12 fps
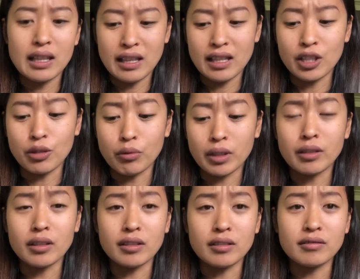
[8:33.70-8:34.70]

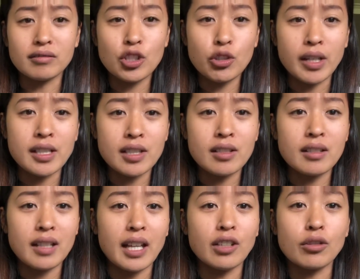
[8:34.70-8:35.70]
to trust
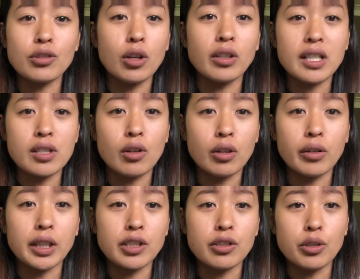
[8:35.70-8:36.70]
that your dog is not
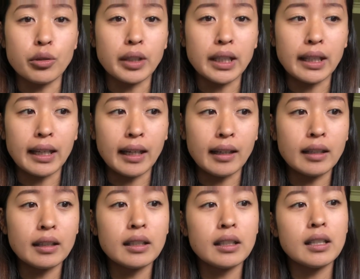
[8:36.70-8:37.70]
going to do anything,
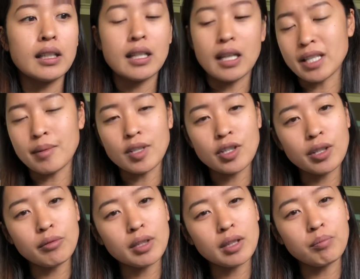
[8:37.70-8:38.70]

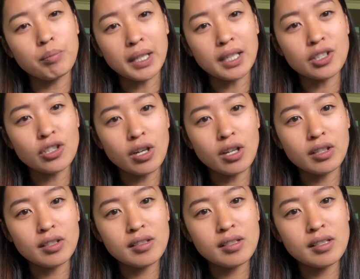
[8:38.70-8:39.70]
especially with bigger
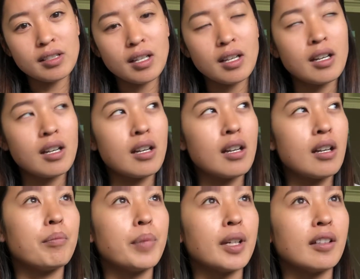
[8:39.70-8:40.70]
dogs.
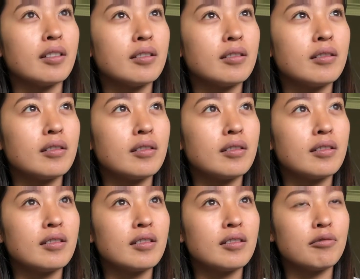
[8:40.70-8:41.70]
But
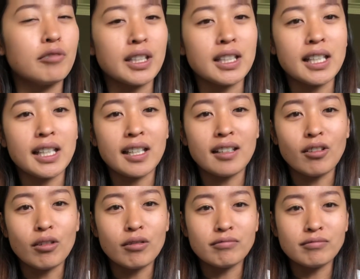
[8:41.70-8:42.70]
really,
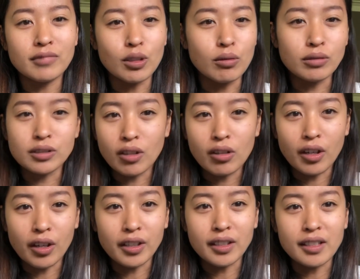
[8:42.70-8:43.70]
all dog
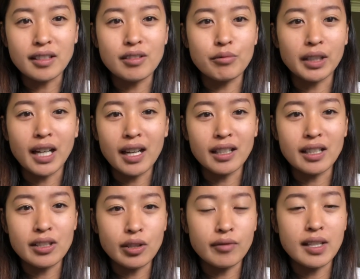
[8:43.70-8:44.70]
owners,
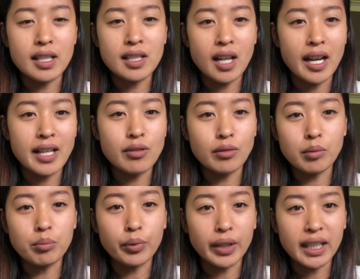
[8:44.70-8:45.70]
regardless of the size or the
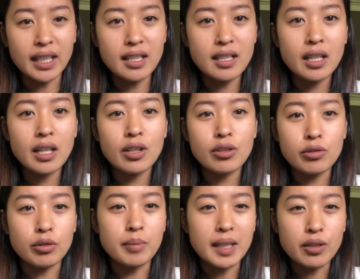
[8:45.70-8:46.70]
breed,
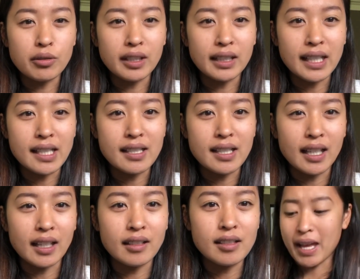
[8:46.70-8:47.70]
should be doing these
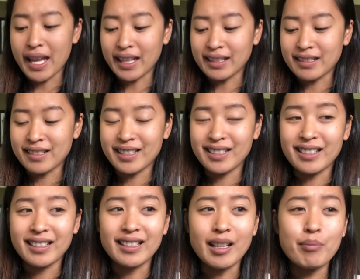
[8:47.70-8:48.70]
things. And
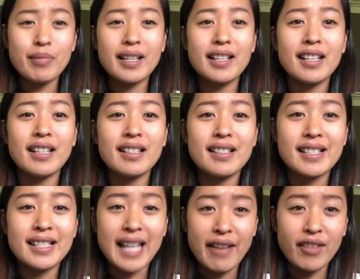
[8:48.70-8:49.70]
number
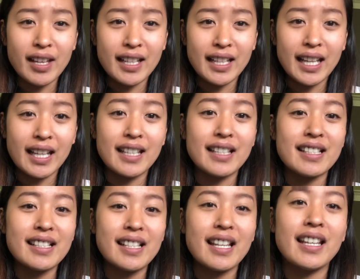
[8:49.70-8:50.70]
7
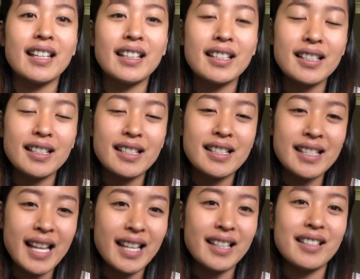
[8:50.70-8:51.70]
is
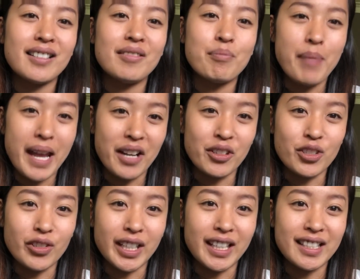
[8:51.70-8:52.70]
set
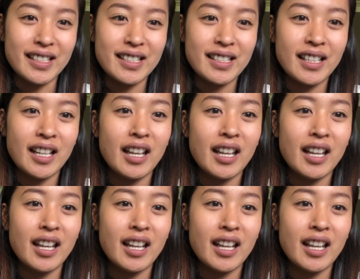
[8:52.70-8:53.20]
boundaries.